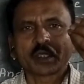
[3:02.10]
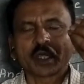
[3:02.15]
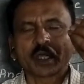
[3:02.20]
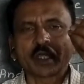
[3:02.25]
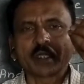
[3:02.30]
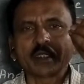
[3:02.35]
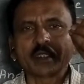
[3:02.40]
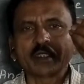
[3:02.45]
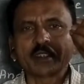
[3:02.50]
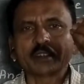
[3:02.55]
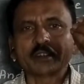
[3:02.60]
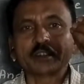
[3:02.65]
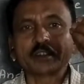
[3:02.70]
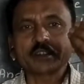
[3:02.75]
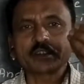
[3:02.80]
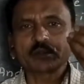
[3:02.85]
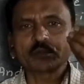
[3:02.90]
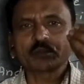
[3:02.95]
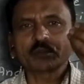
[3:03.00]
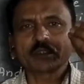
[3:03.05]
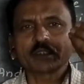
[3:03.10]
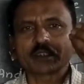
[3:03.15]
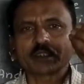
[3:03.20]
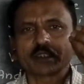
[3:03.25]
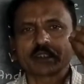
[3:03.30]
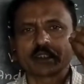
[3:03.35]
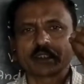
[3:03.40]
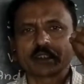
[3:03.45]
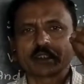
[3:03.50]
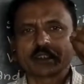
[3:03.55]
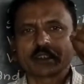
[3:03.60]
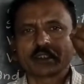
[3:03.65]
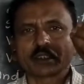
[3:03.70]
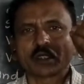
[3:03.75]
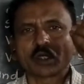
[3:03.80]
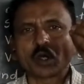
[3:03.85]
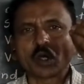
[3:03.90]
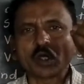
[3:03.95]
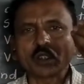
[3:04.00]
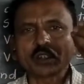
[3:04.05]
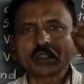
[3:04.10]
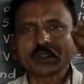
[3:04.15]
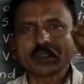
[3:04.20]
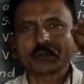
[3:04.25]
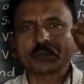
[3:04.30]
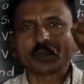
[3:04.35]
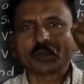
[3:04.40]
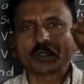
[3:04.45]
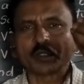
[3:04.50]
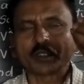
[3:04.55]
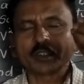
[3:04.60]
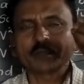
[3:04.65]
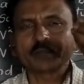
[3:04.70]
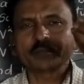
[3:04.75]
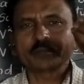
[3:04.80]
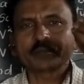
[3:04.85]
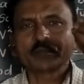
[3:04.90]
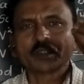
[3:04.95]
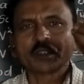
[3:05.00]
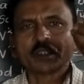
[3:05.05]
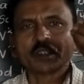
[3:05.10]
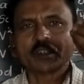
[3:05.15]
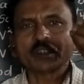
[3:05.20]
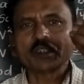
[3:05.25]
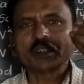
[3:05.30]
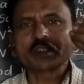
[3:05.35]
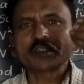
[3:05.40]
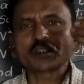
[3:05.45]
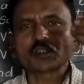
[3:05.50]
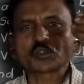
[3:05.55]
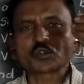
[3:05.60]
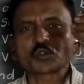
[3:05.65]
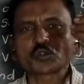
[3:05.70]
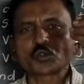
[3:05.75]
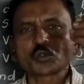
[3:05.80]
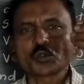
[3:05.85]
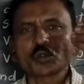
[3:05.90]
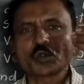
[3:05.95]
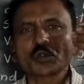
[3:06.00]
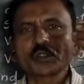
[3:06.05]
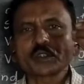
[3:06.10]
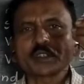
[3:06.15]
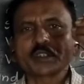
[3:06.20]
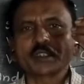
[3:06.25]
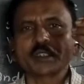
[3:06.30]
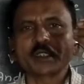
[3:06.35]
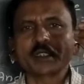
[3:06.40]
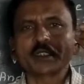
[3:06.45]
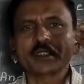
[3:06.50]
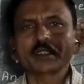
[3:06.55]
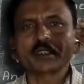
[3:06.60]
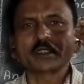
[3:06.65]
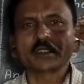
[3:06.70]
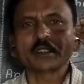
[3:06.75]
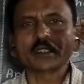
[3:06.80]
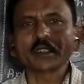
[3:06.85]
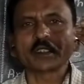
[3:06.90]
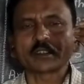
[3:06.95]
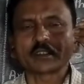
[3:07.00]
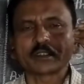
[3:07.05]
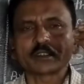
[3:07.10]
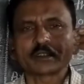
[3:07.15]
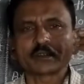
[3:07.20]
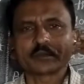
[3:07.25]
and this work done on the body is stored in it